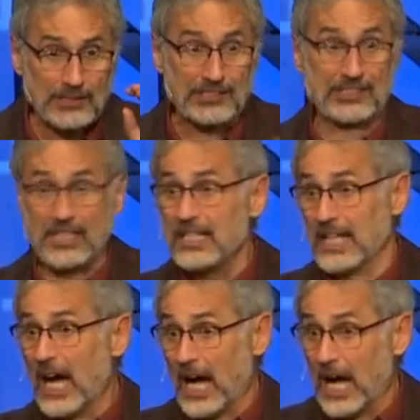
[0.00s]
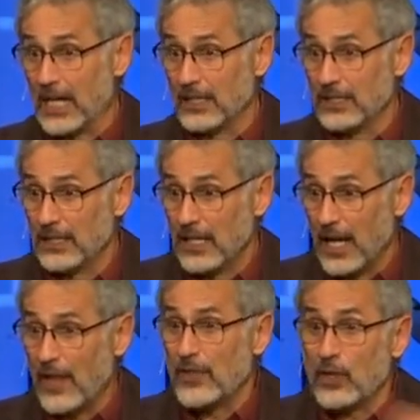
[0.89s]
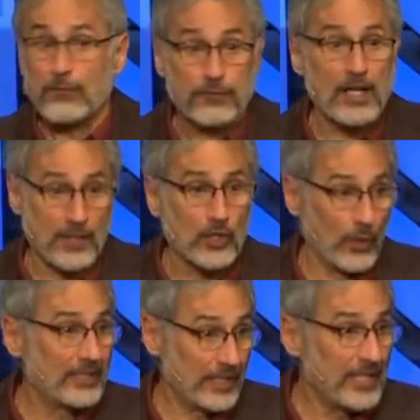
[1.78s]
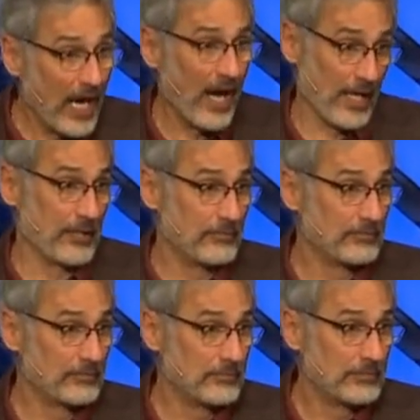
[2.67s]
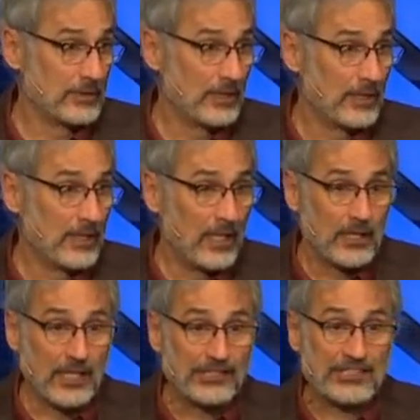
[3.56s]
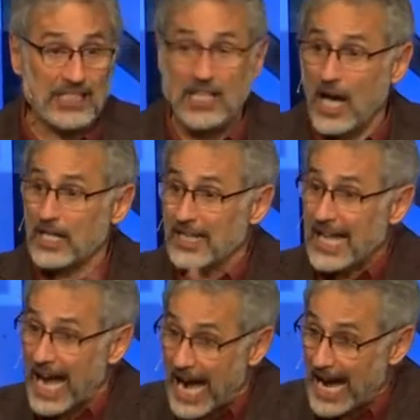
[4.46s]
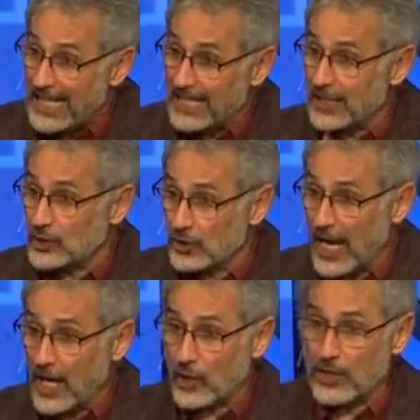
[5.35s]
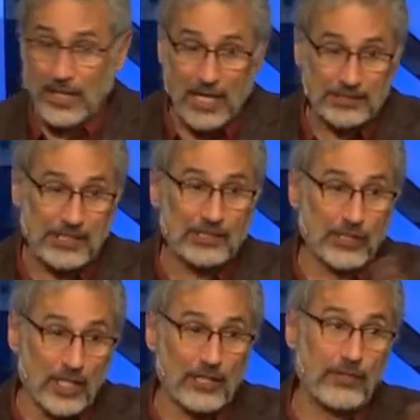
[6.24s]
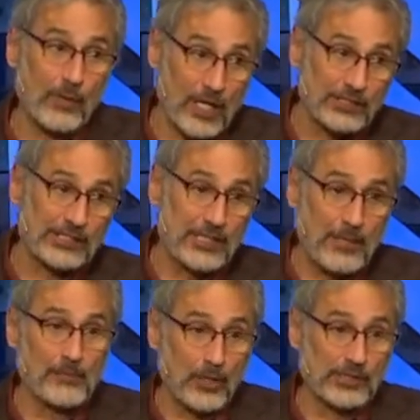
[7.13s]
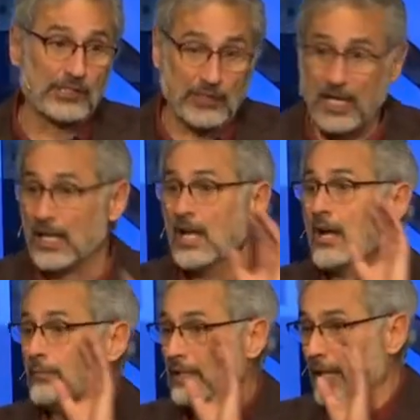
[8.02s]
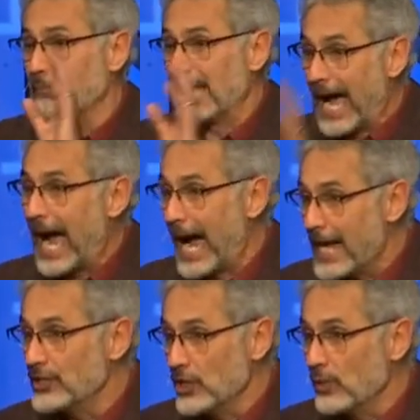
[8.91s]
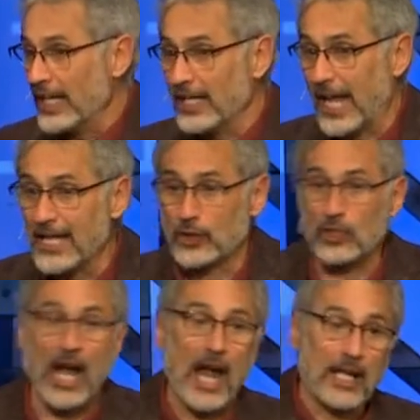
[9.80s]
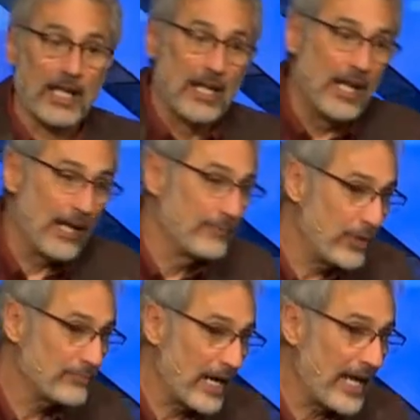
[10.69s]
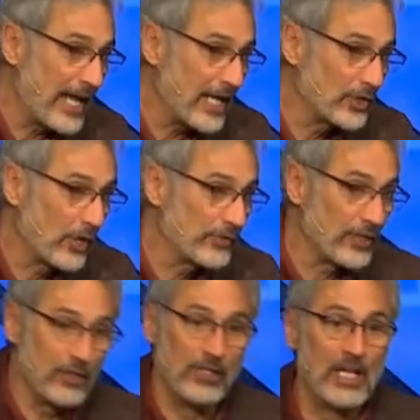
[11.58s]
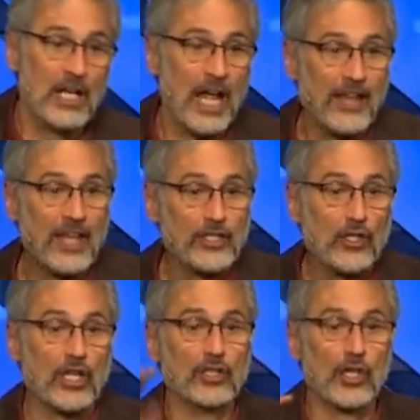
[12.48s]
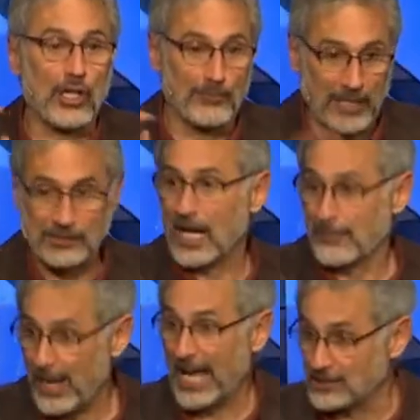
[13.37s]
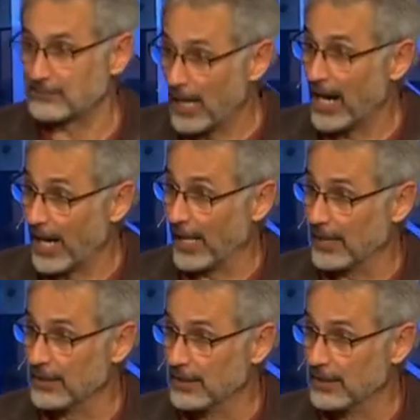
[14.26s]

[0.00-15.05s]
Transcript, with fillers: see God and they're afraid they're going to die. They see God and they hide in a crack. Or God says, Look, if you want to see me, Moses, great, but let me hide you in a crack and put my hand over you, and then you can look at me as I pass by.